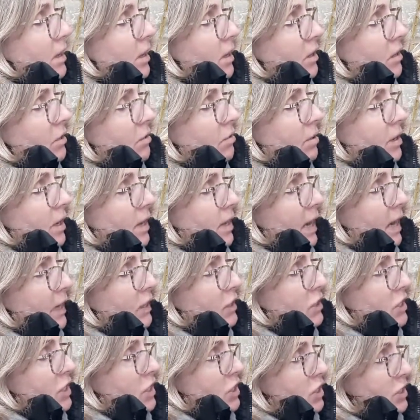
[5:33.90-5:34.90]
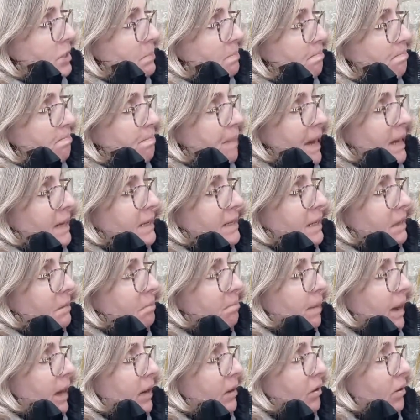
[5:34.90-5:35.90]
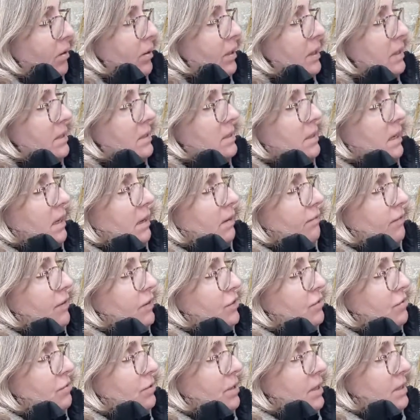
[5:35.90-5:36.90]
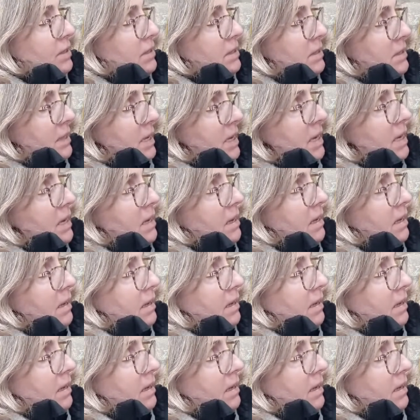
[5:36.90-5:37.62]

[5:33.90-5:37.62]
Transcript: You can actually just bend it back on itself, as you can see.